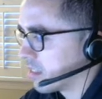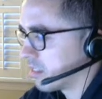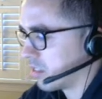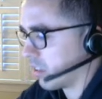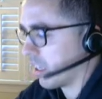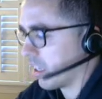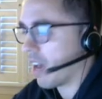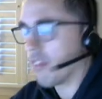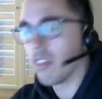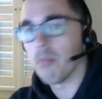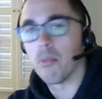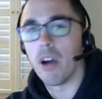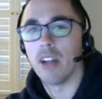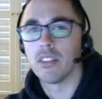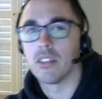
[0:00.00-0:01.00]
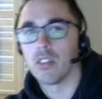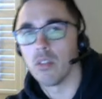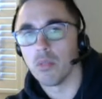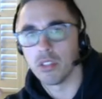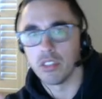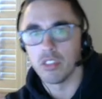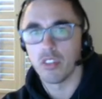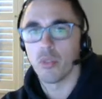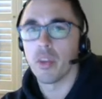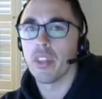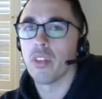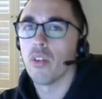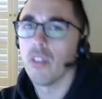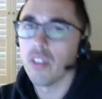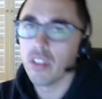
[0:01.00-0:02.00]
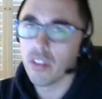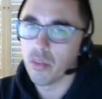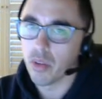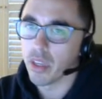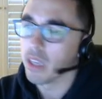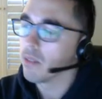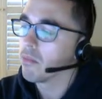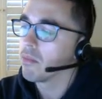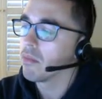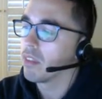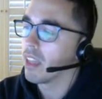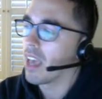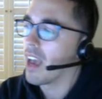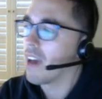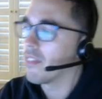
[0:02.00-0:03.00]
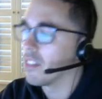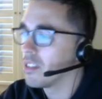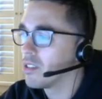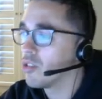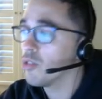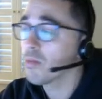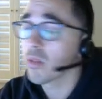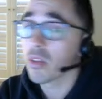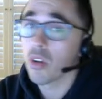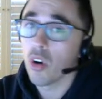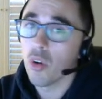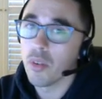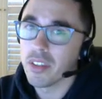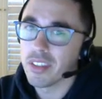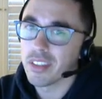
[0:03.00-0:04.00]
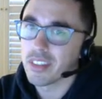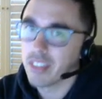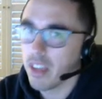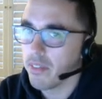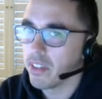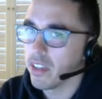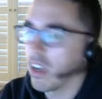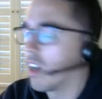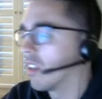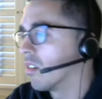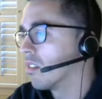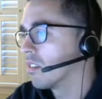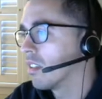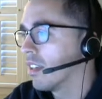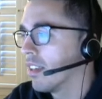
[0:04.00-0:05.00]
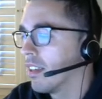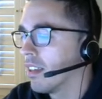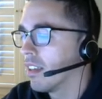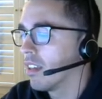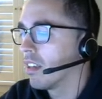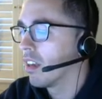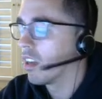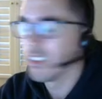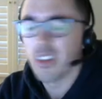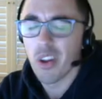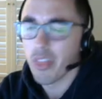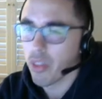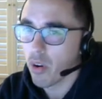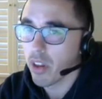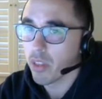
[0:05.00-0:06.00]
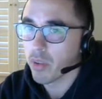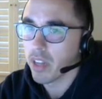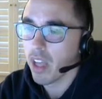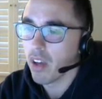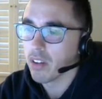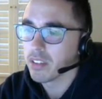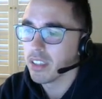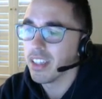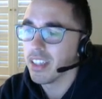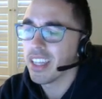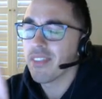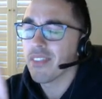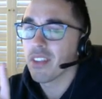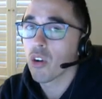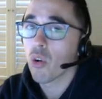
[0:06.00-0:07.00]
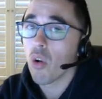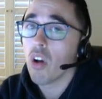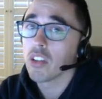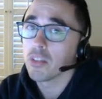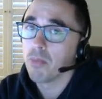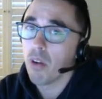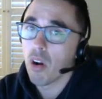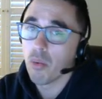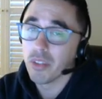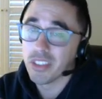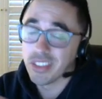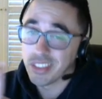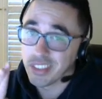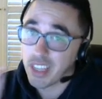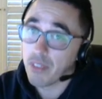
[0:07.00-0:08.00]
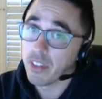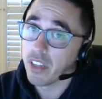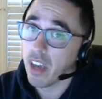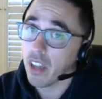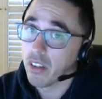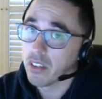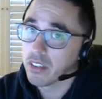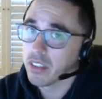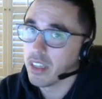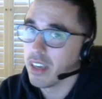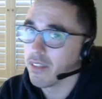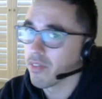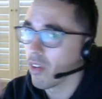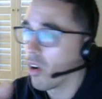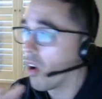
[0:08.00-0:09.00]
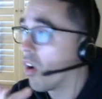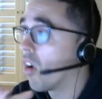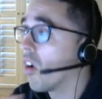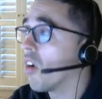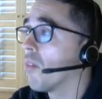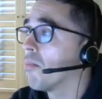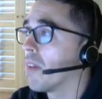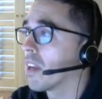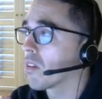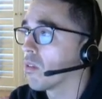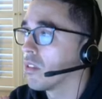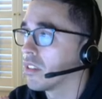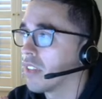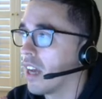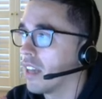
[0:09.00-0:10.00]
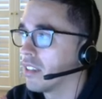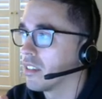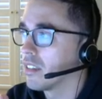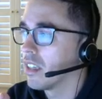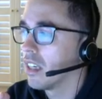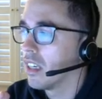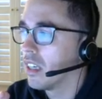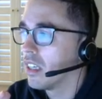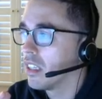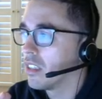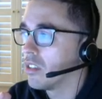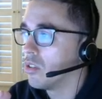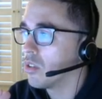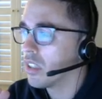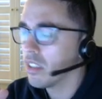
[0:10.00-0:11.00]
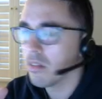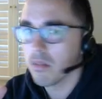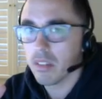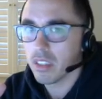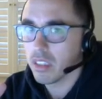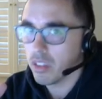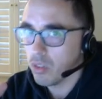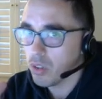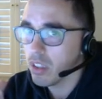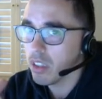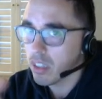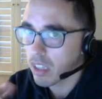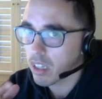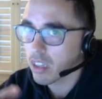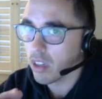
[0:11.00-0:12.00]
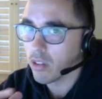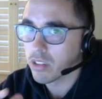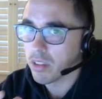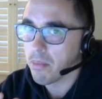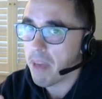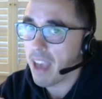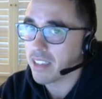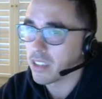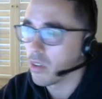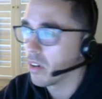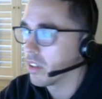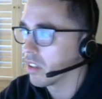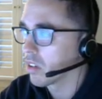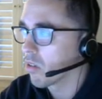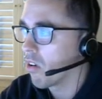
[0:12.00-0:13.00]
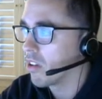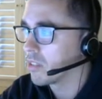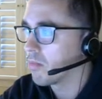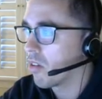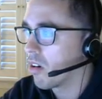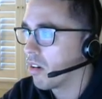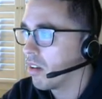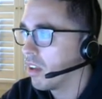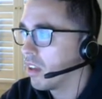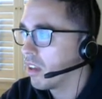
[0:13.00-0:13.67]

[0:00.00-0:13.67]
so they have the Monster, which is $333. They have the Super Goal, which is $7. $33. And then they have the Crossbar, which is $7. And for all bankroll sizes, you can get close to max earning the Crossbar